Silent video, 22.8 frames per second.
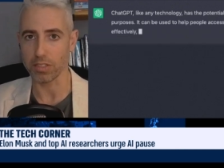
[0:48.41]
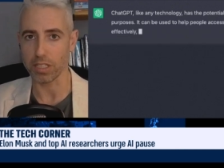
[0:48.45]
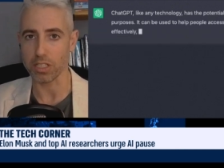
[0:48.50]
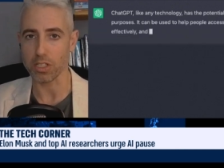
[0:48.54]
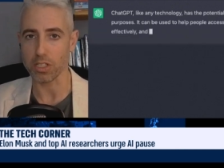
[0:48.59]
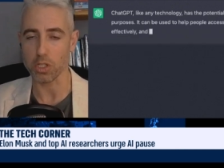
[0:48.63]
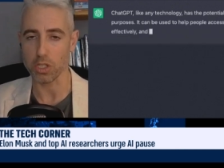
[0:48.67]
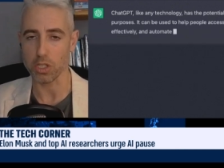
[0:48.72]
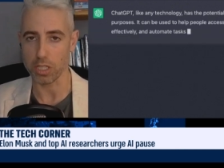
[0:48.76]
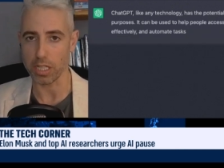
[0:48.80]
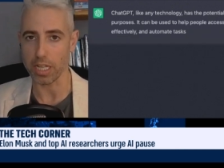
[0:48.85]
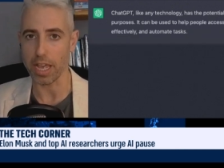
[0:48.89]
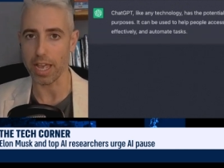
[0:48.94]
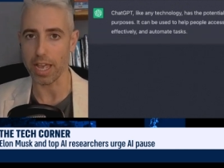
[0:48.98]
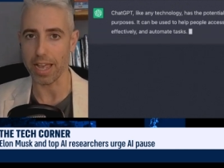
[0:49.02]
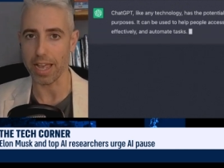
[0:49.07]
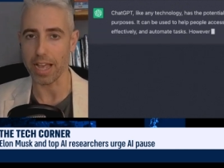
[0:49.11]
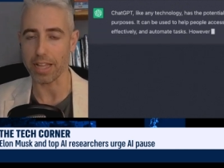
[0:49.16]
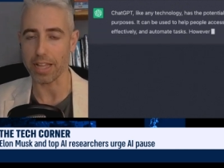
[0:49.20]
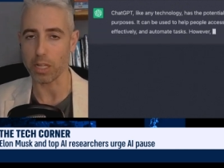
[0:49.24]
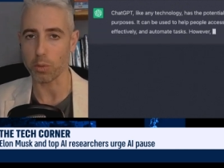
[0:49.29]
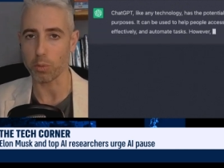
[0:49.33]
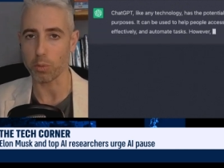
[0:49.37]
This is the
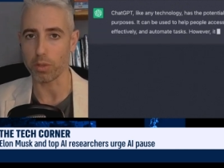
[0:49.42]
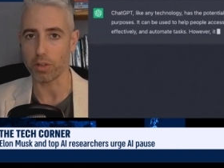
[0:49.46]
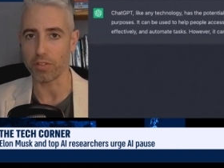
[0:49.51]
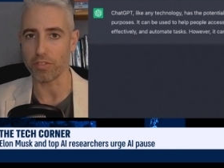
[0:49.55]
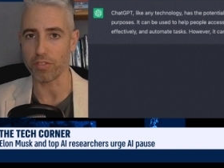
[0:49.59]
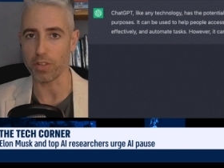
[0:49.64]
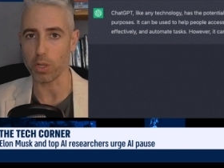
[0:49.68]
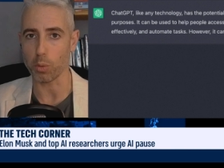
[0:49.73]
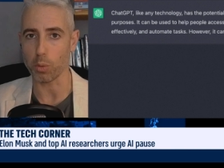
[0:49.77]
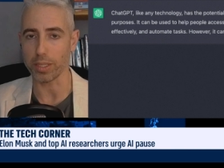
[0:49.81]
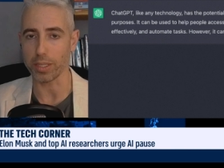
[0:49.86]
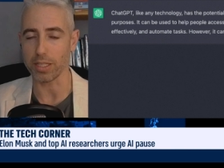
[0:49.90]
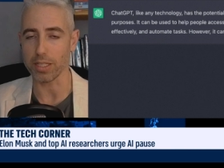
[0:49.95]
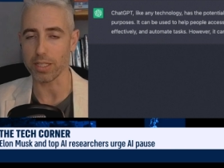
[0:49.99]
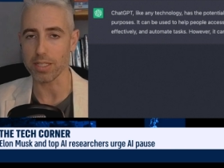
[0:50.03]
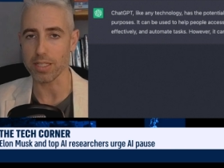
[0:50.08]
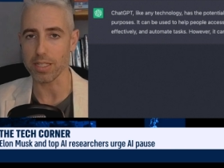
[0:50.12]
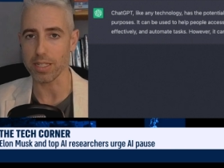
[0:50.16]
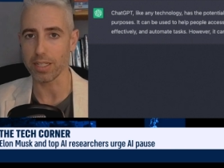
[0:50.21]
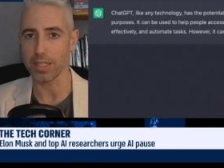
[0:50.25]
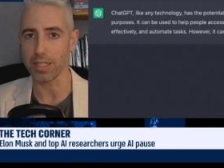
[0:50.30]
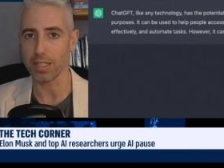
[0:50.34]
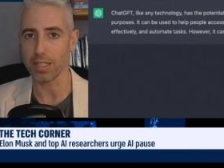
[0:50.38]
AI that we're
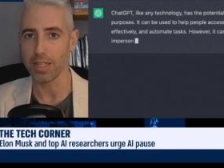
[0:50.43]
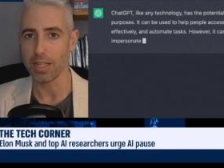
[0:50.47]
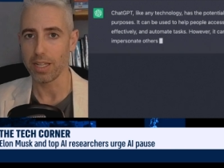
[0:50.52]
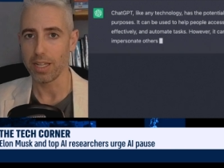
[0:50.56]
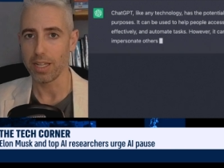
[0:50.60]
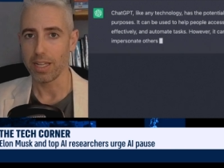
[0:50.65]
witnessing,